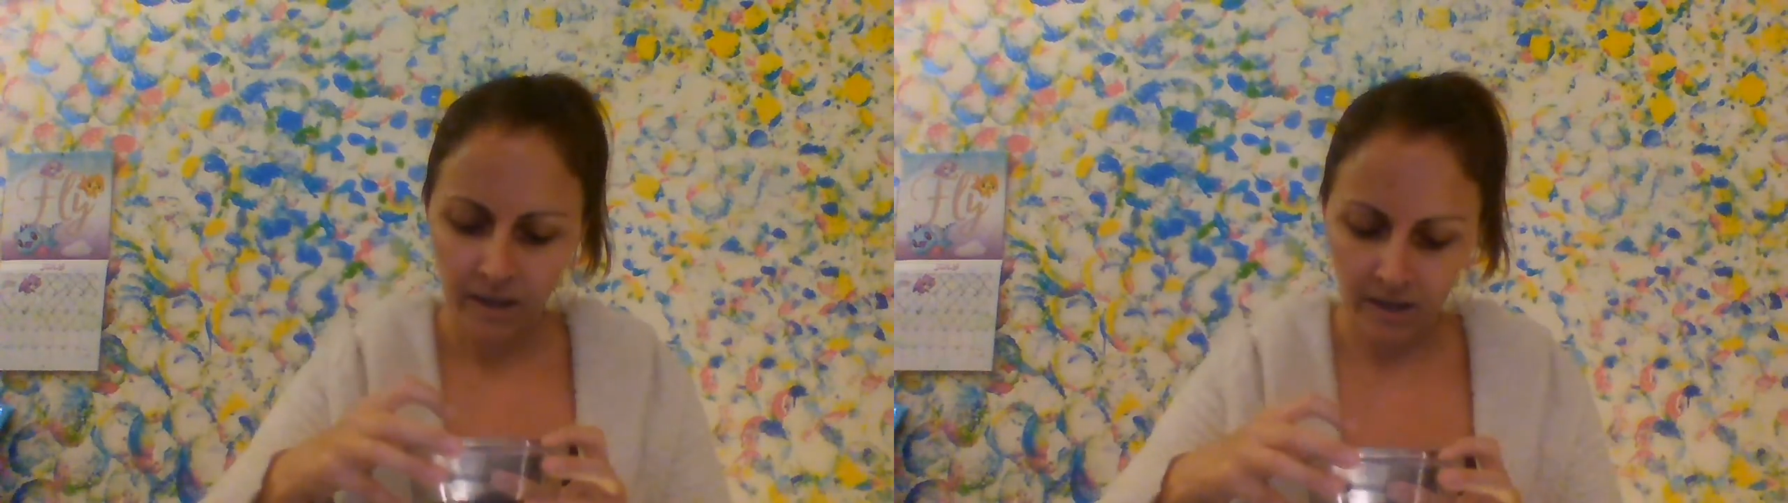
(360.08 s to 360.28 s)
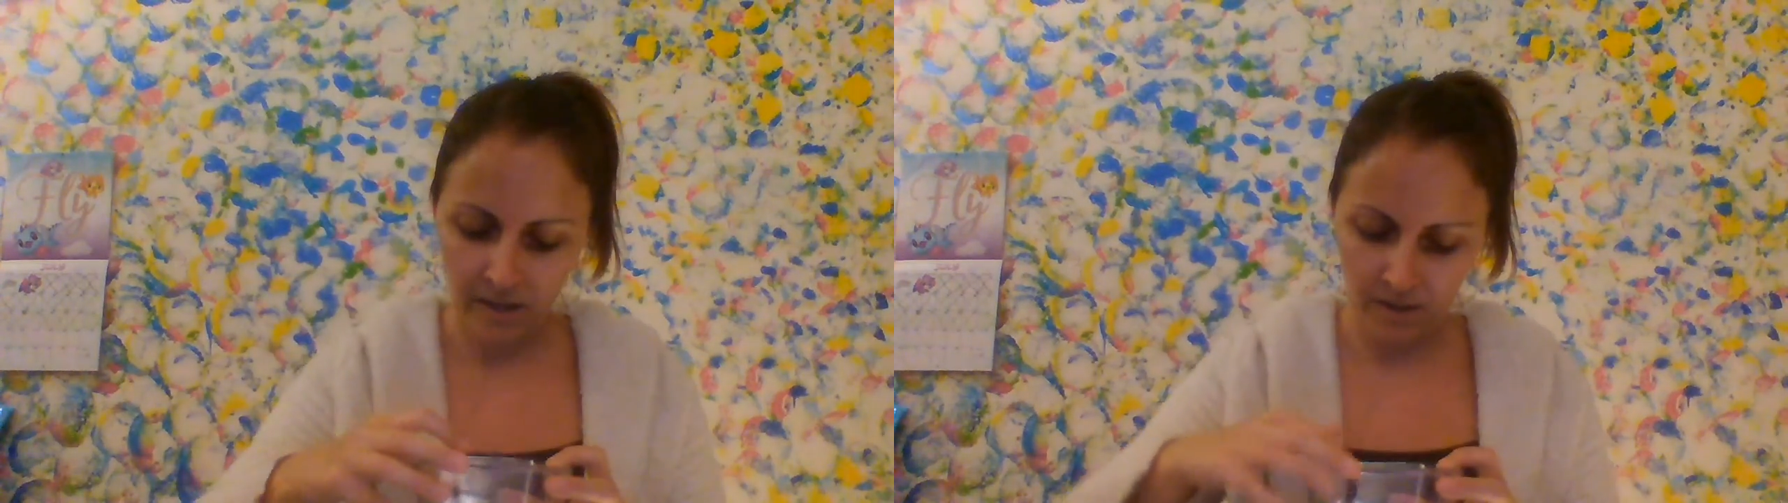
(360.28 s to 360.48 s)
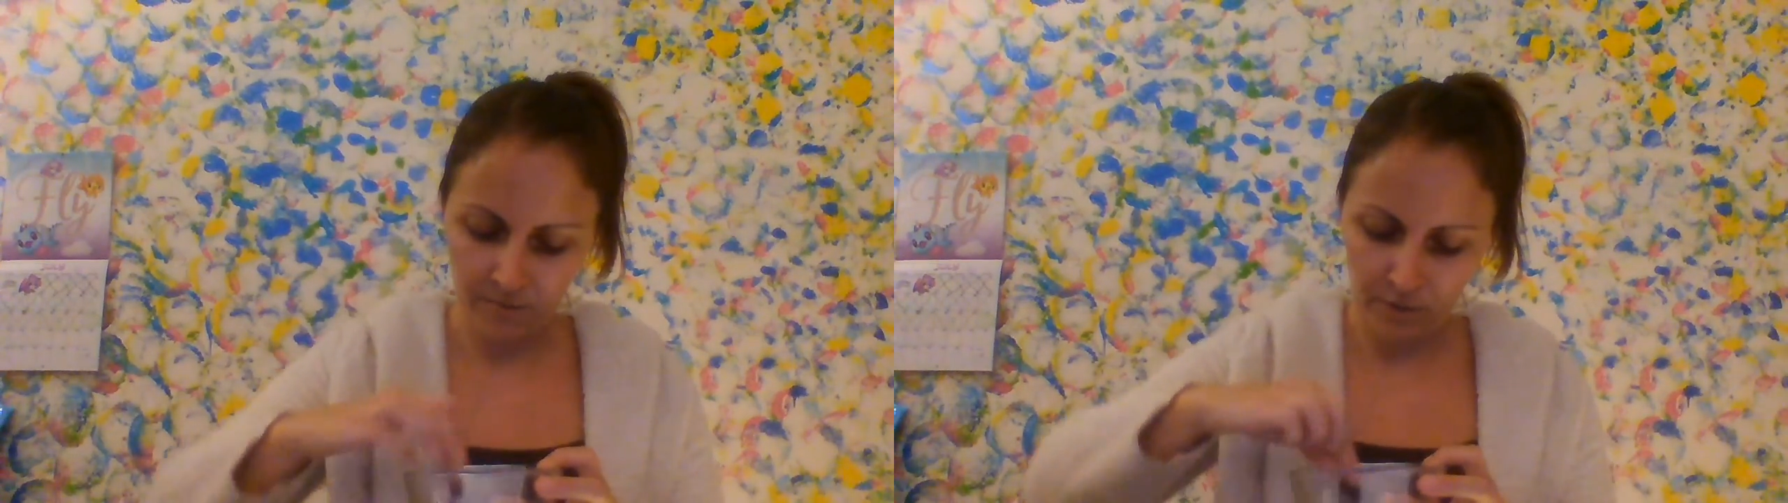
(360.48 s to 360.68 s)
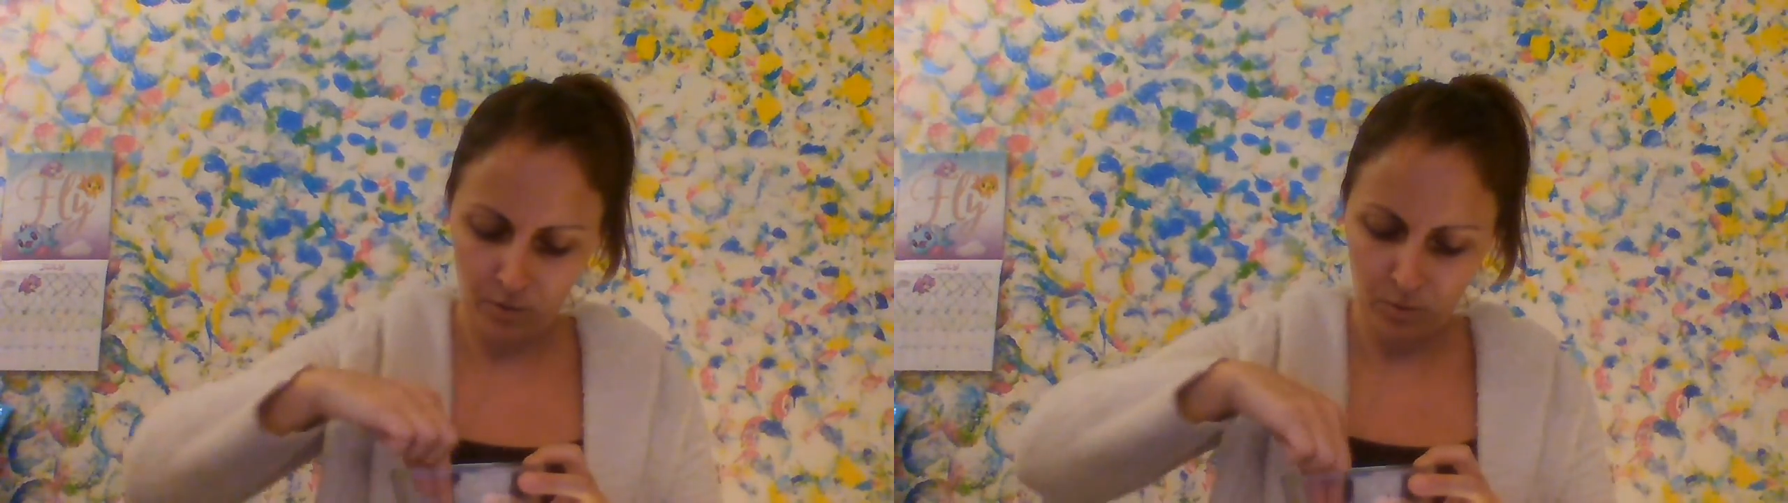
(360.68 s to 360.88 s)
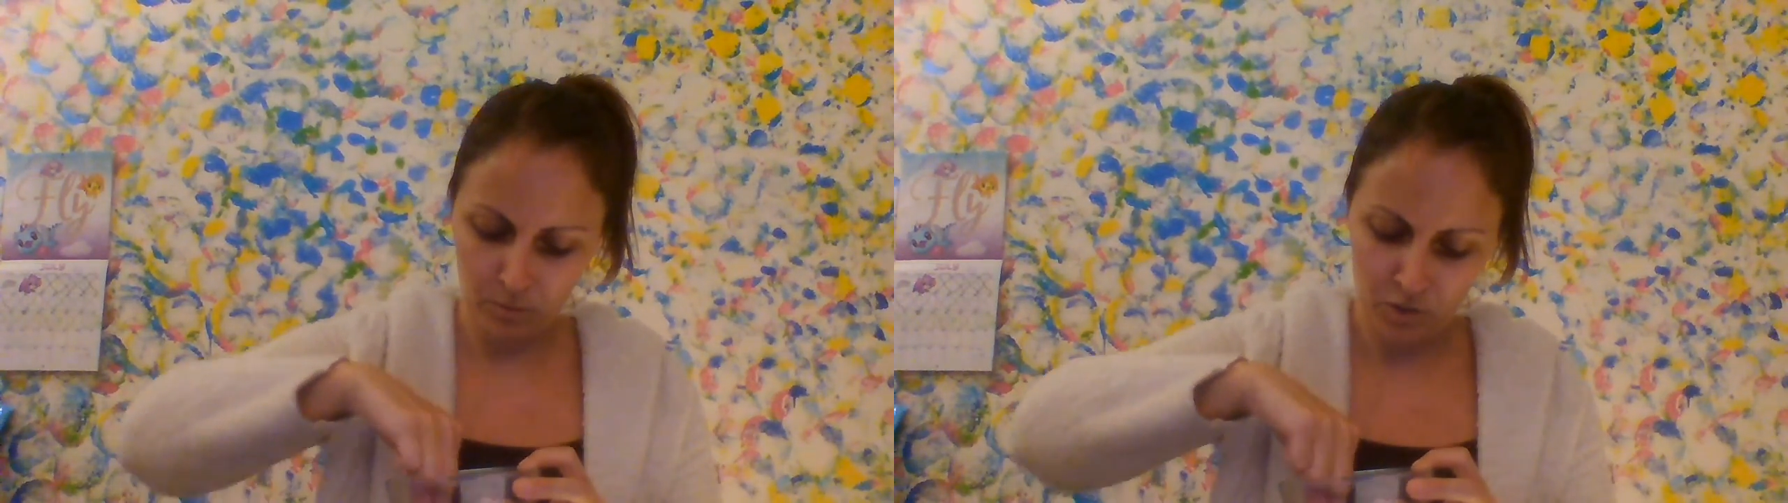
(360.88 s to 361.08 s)
And if
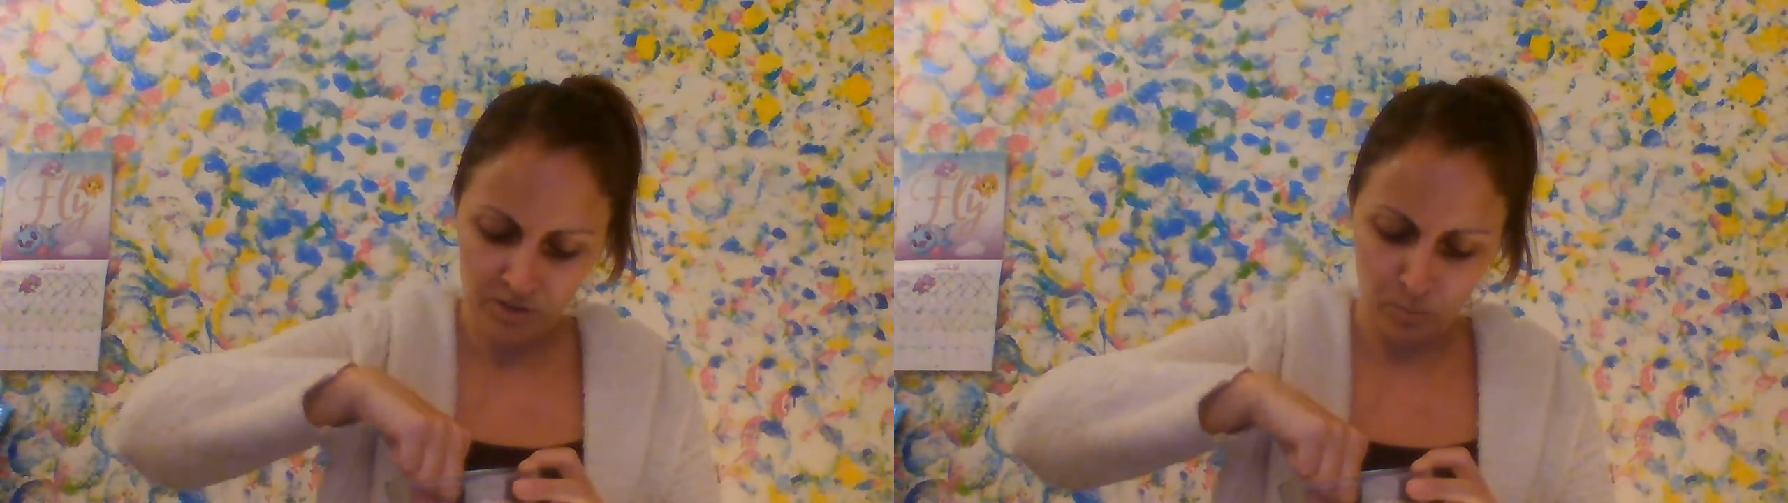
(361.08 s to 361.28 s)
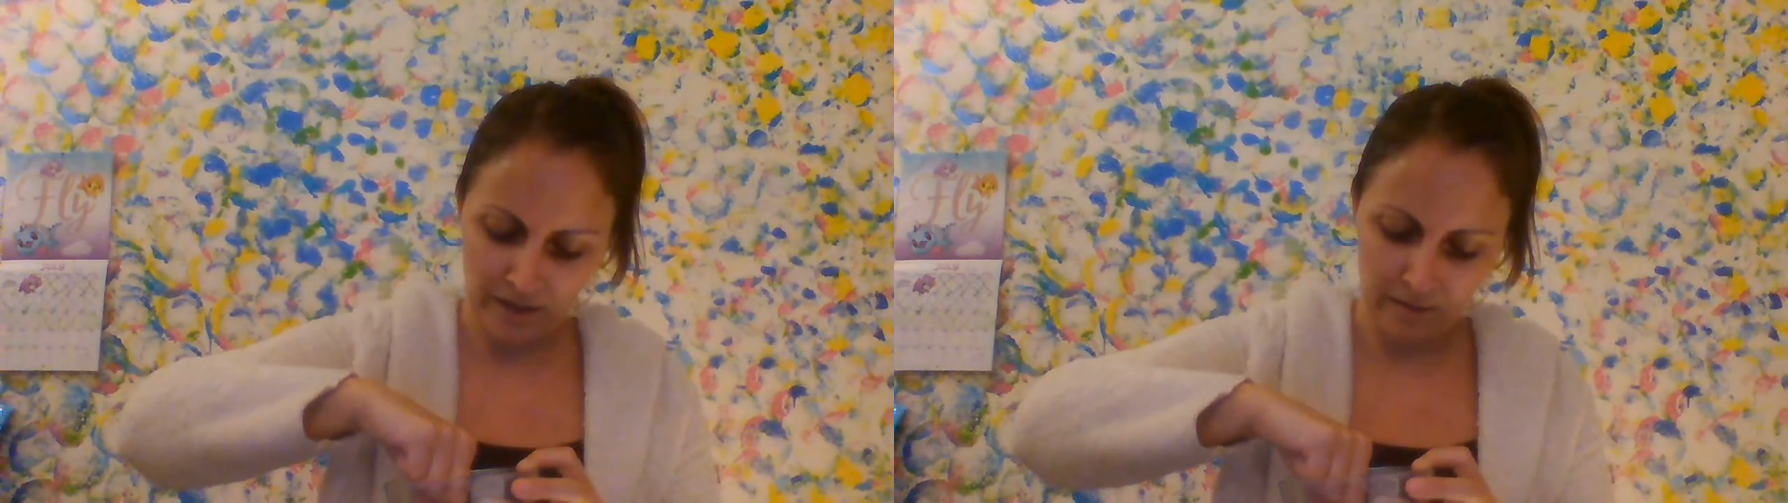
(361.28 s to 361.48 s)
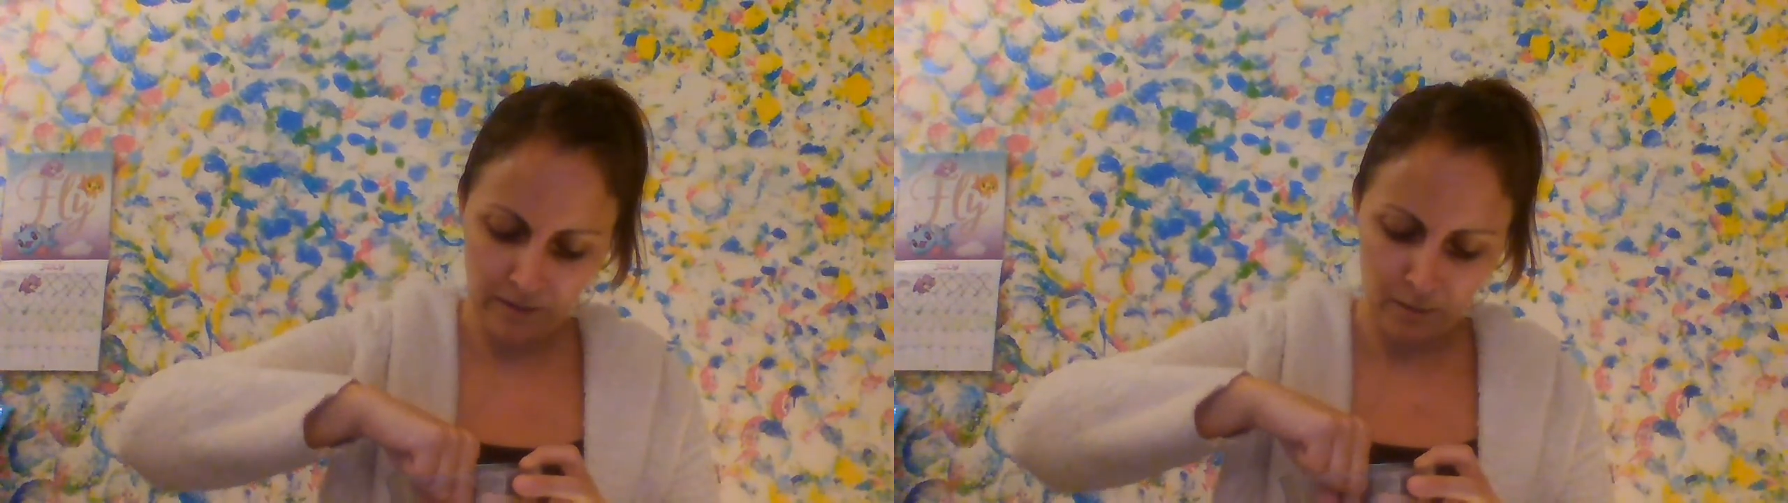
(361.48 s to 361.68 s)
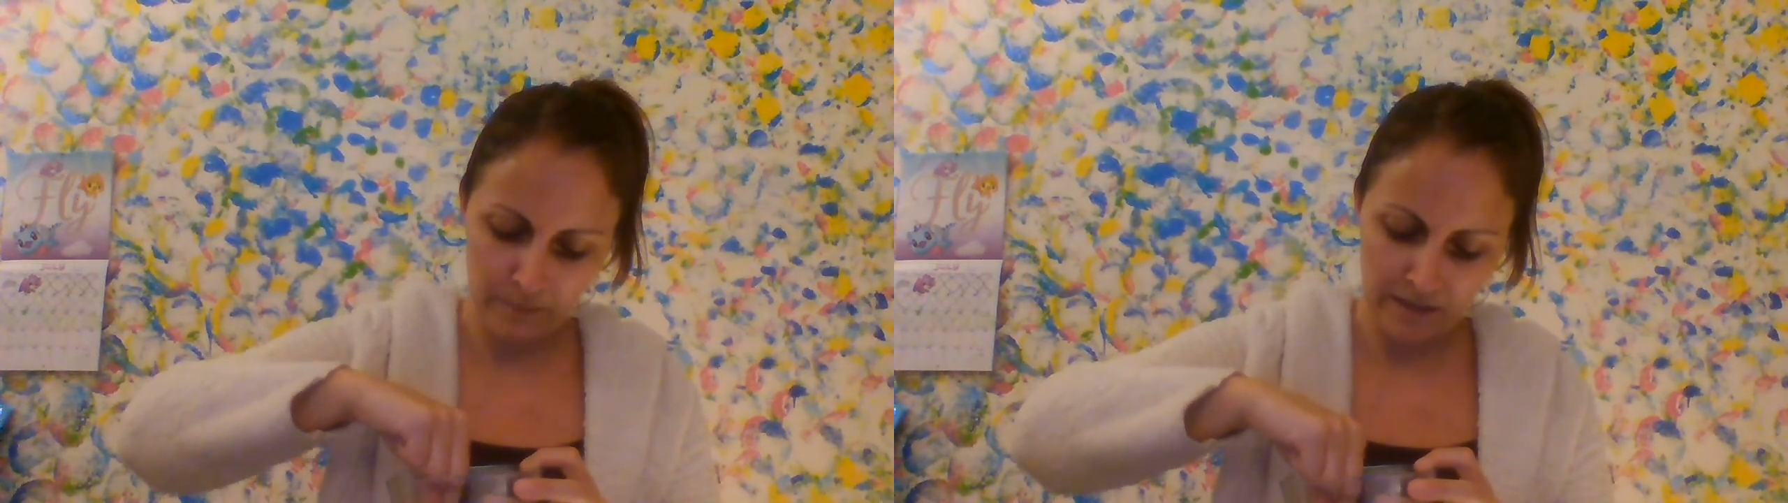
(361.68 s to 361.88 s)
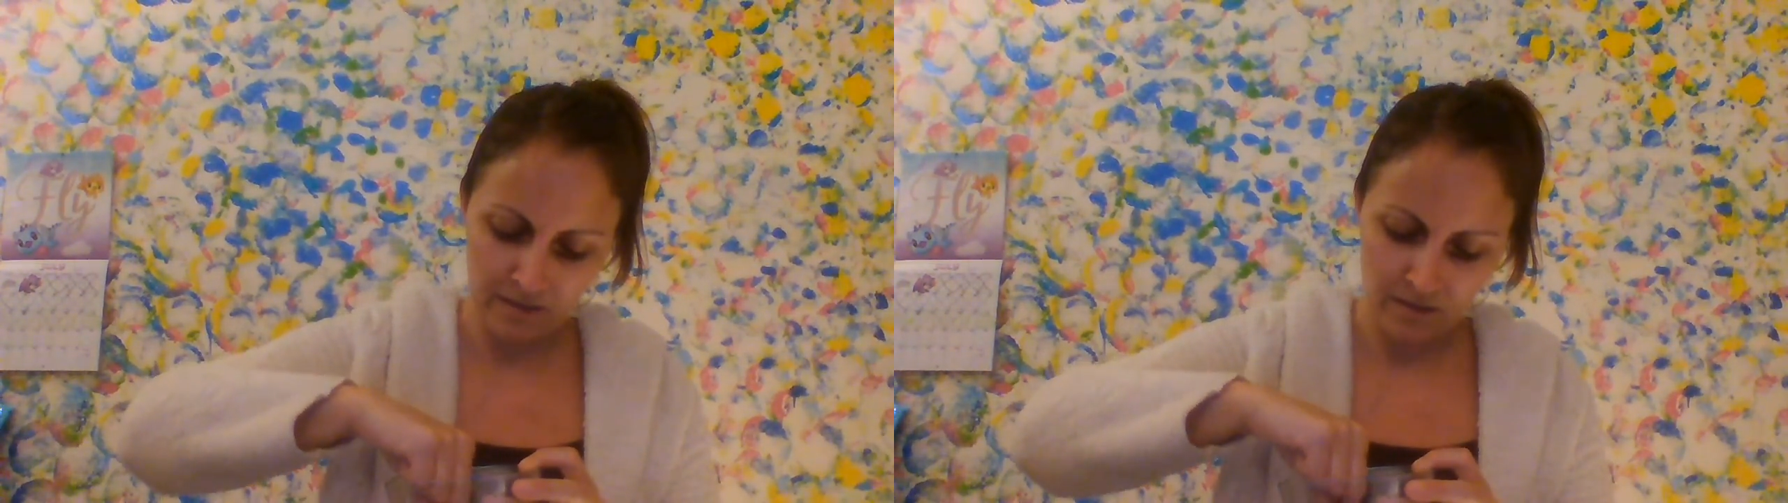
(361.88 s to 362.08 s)
you just wait a little
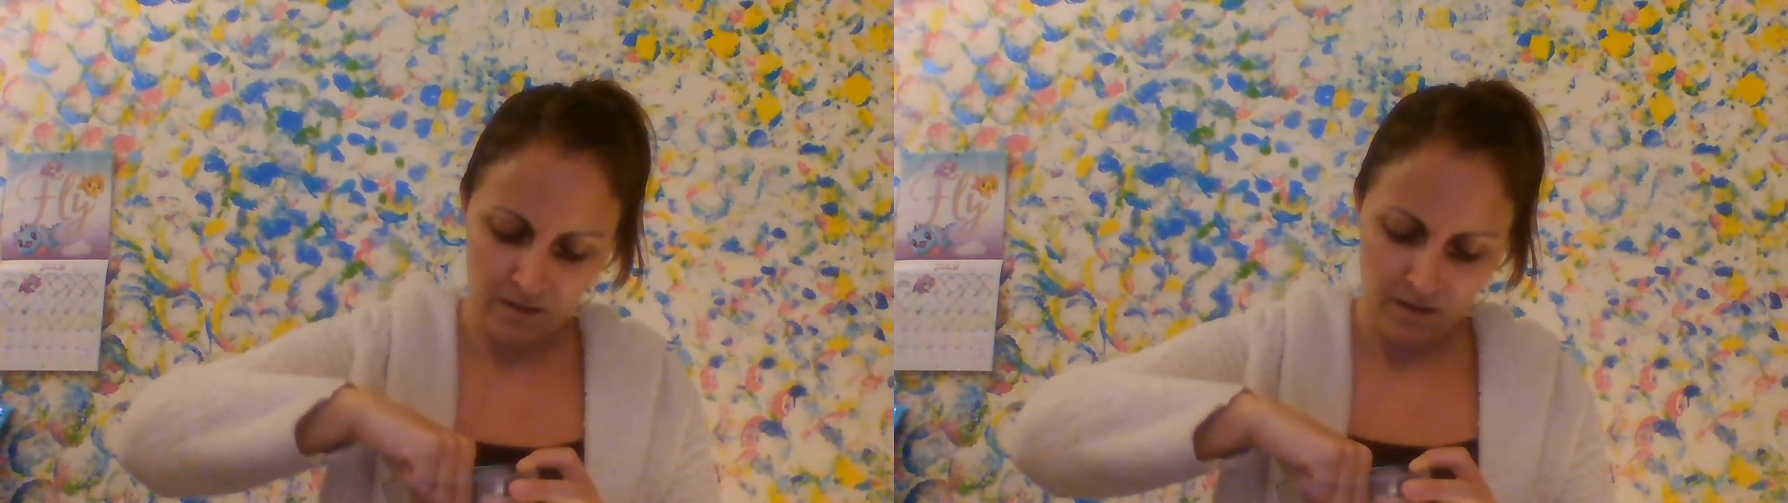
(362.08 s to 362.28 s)
bit